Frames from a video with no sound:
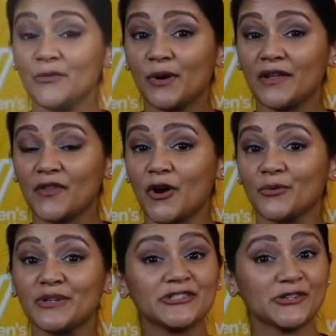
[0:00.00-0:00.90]
with our
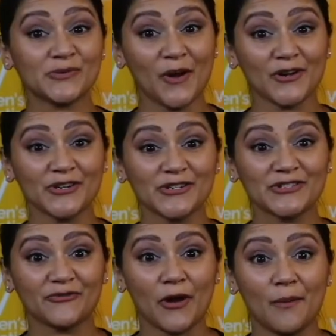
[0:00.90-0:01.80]
research partners
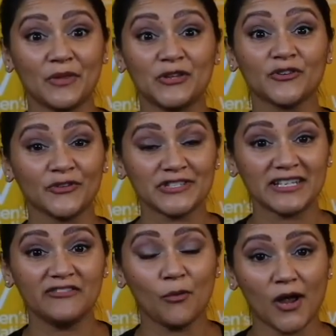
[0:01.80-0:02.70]
from the University
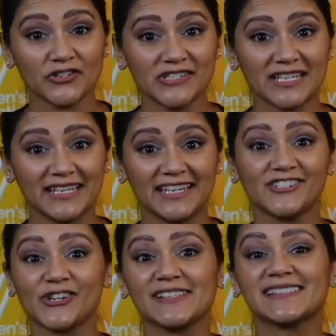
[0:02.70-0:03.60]
of Washington in
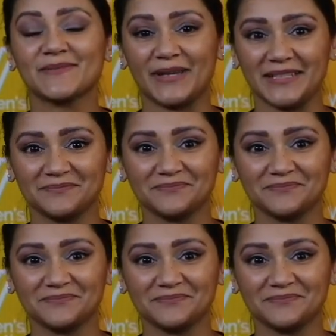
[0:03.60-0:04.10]
just a bit.